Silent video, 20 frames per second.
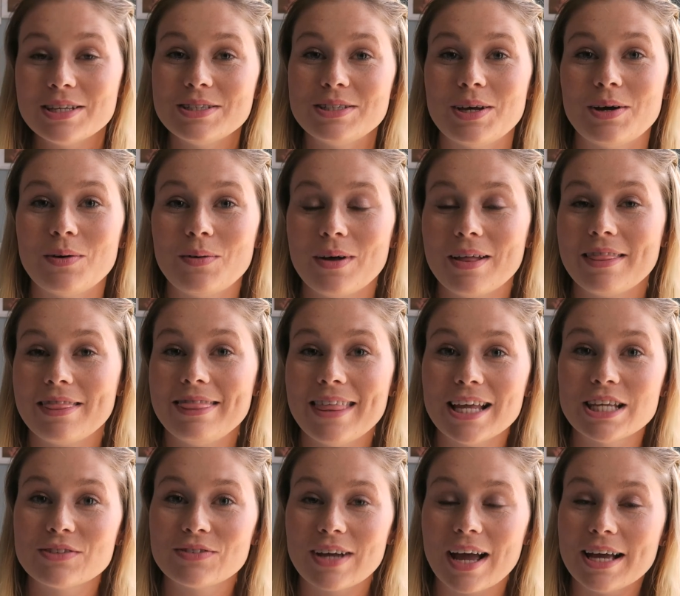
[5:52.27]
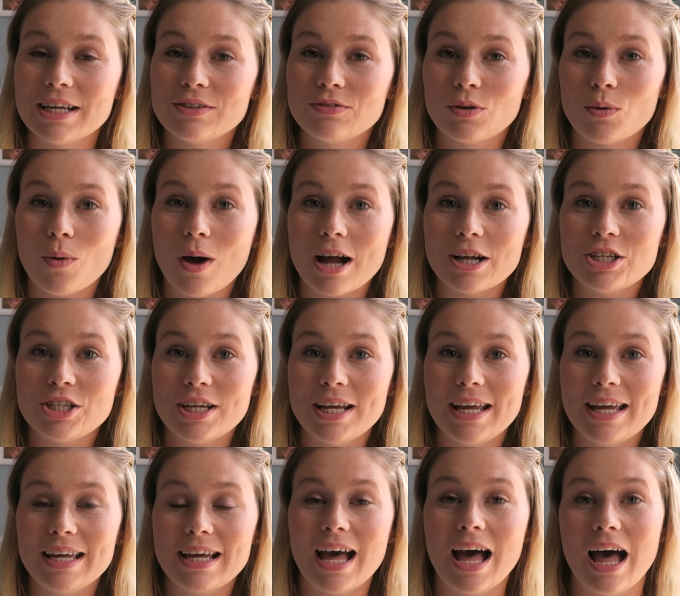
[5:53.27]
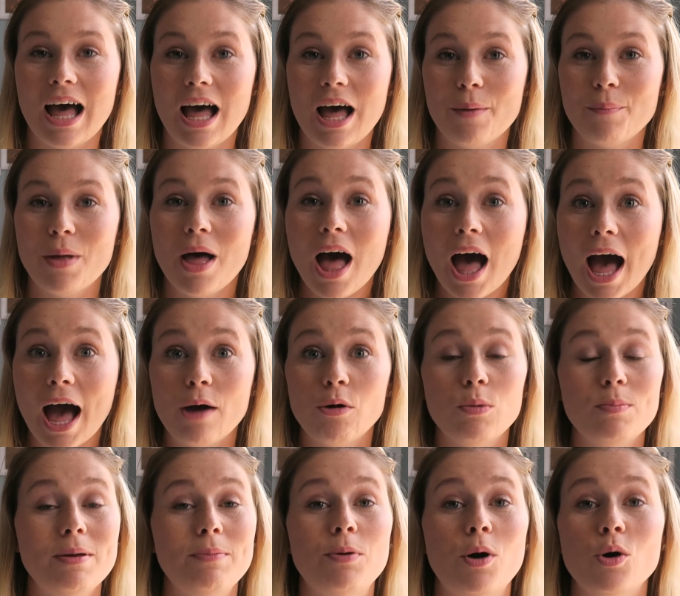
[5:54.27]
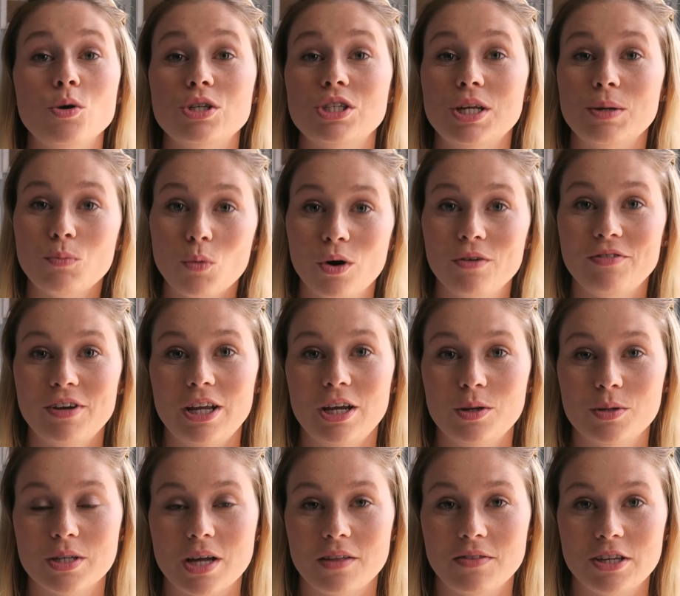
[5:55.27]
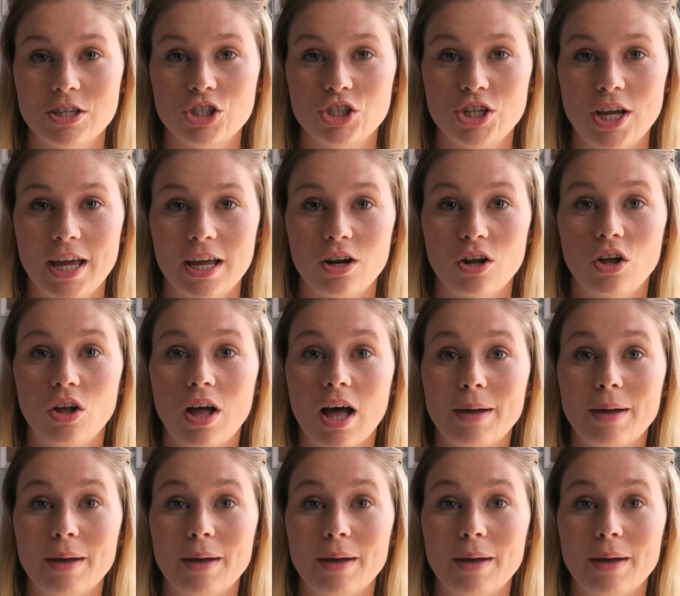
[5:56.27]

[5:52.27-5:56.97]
So thanks guys for watching. I will be posting more videos on this channel.